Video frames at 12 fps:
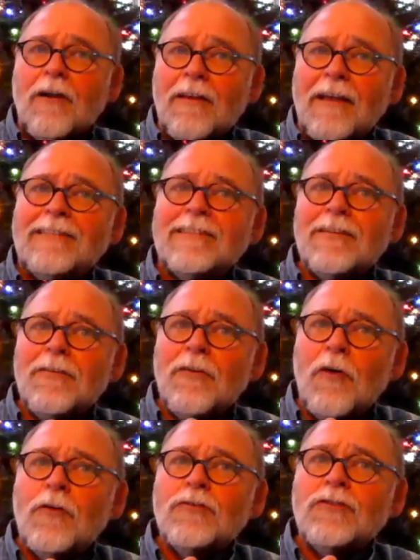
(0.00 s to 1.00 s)
I like
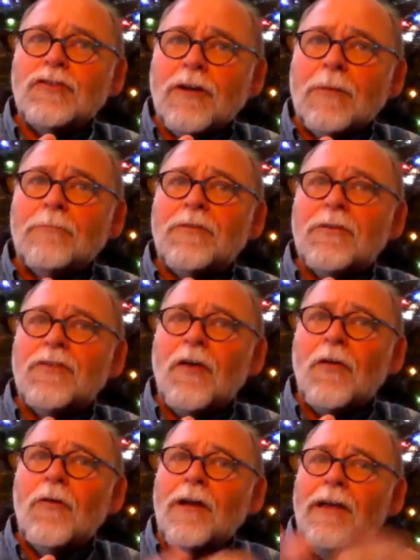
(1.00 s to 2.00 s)
long strips.
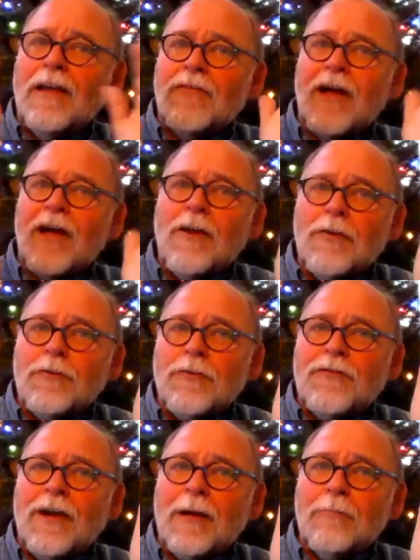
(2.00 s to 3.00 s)
So if I can go to a
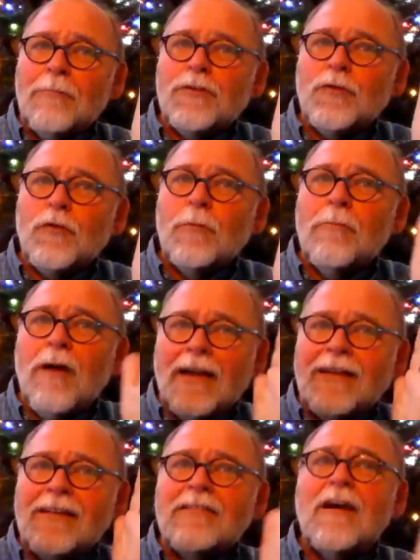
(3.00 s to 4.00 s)
fabric store and buy
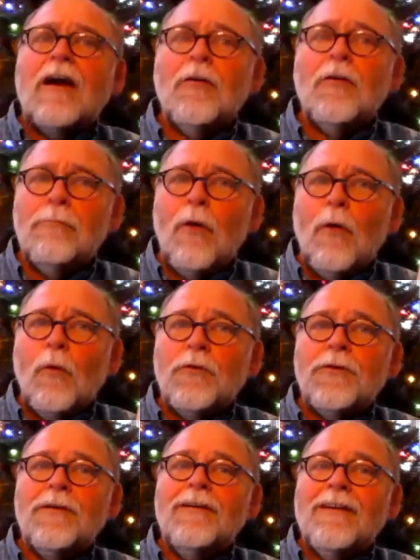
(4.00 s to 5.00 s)
an entire bolt,
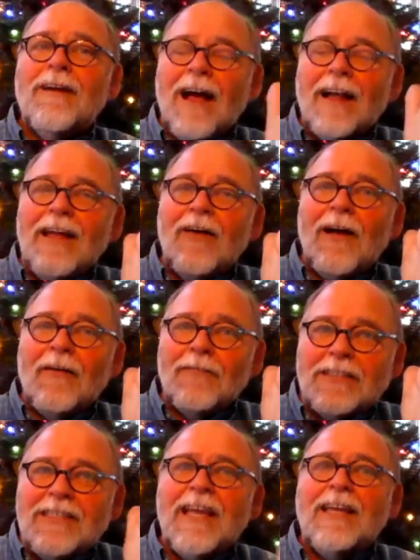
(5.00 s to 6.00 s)
I now have a
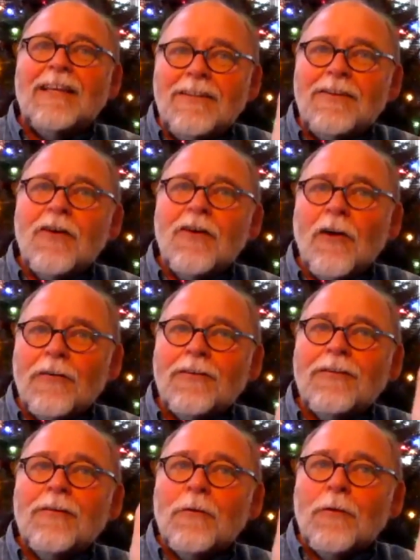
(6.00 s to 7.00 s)
10-yard
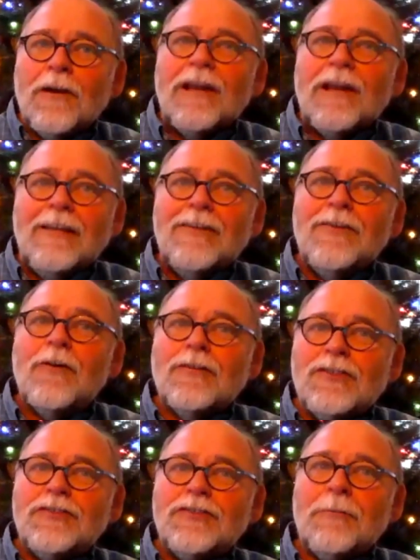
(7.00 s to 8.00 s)
or an 8-yard
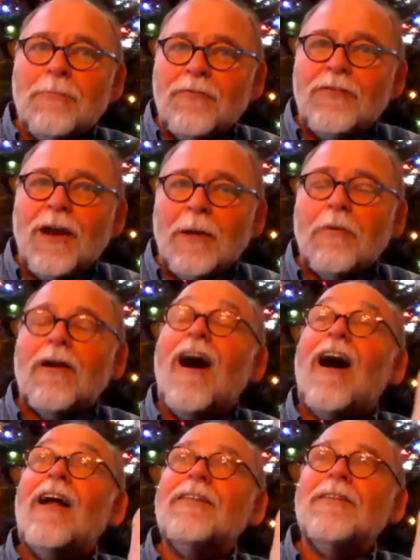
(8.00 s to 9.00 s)
strip of fabric.
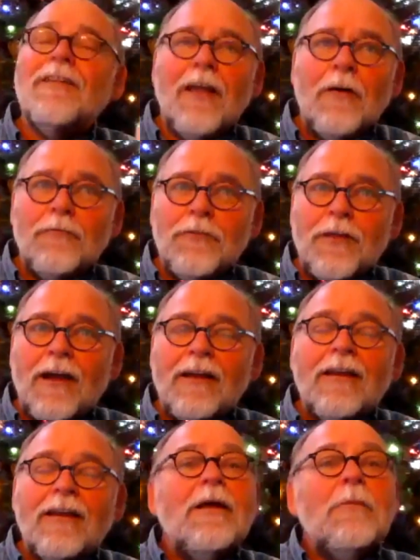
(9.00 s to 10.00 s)
I love that.
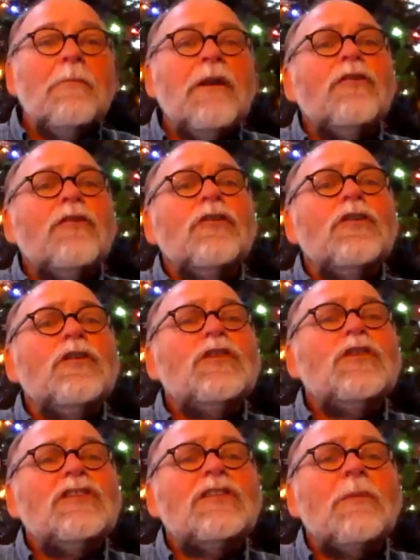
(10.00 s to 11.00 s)
But if you're
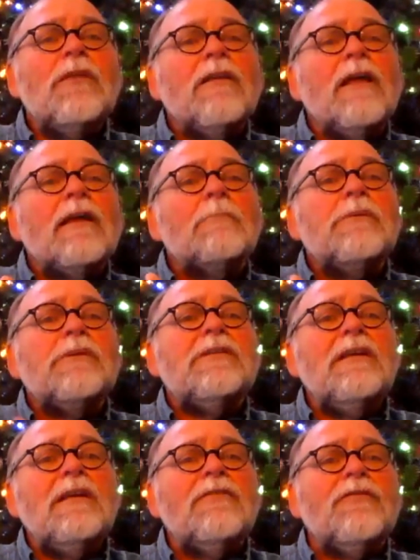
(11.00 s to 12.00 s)
using something like a
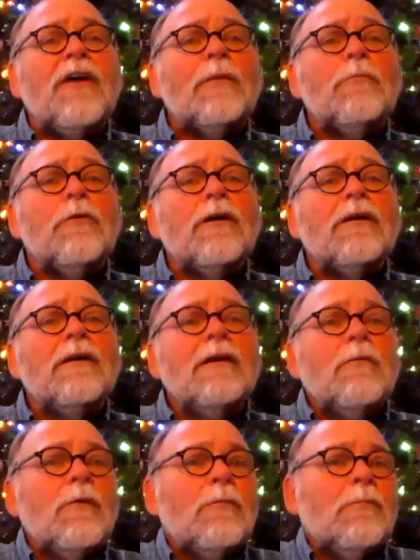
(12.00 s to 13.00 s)
batik fabric,
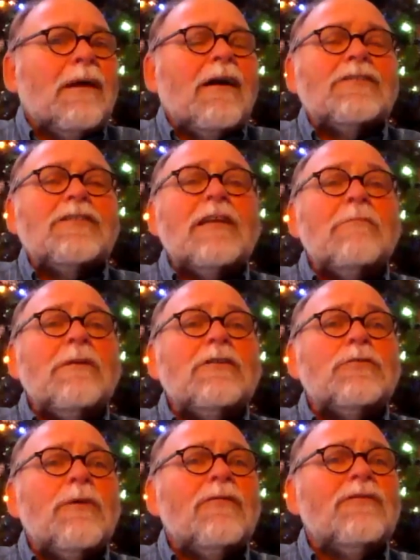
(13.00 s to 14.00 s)
oh my gosh, it can be
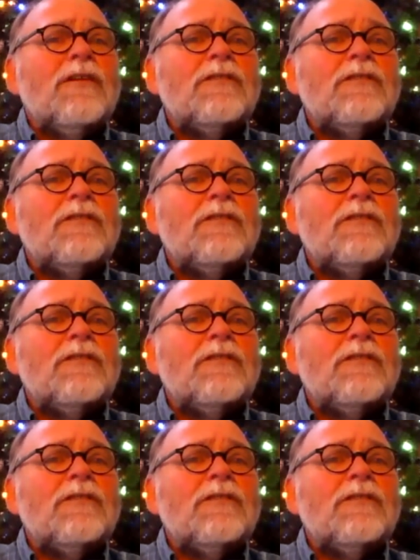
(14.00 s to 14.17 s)
$12,